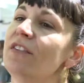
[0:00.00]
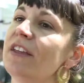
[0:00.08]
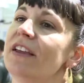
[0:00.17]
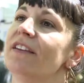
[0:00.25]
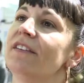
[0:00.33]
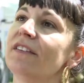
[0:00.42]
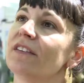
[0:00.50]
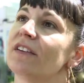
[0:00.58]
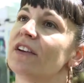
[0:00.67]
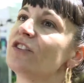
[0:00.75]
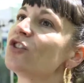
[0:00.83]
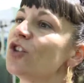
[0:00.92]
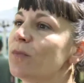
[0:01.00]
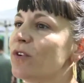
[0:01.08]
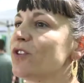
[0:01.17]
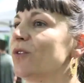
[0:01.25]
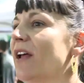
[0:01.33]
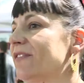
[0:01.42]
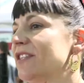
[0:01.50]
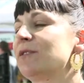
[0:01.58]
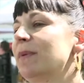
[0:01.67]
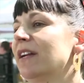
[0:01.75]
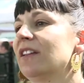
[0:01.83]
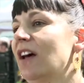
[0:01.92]
Then consumers don't have to
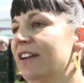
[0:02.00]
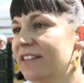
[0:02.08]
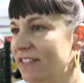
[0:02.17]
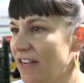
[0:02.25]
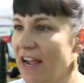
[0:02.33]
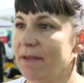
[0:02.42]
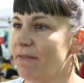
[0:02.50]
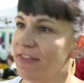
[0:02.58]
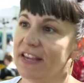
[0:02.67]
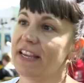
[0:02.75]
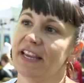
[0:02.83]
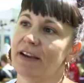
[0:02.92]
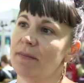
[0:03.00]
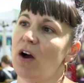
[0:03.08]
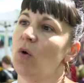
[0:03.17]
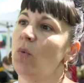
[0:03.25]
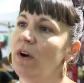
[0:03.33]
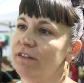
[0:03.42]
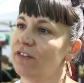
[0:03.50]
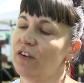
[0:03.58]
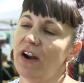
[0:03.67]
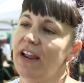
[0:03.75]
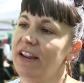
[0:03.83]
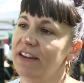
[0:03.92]
spend a lot of time thinking about what
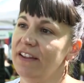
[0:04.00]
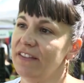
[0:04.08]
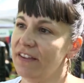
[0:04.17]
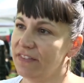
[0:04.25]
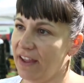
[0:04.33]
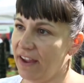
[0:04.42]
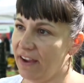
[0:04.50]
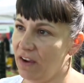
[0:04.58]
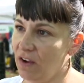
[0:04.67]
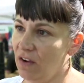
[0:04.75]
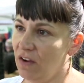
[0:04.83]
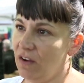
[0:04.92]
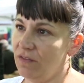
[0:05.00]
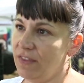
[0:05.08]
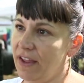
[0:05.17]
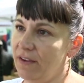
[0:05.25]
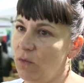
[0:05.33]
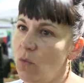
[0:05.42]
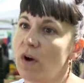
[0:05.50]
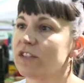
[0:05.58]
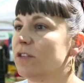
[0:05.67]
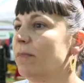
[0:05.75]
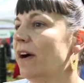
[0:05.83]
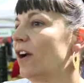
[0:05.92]
variety that they
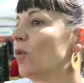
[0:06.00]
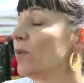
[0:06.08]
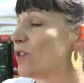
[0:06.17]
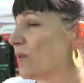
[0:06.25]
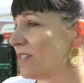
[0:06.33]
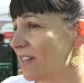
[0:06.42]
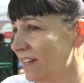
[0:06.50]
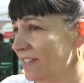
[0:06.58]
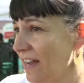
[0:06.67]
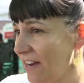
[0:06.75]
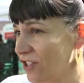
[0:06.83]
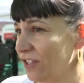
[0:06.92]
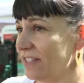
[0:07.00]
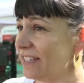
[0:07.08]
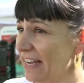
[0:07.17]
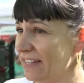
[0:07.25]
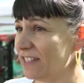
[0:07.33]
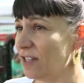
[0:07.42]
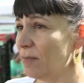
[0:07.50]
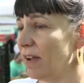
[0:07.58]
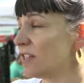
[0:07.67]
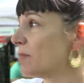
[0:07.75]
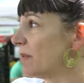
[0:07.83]
want to buy or which one's going to actually taste the best,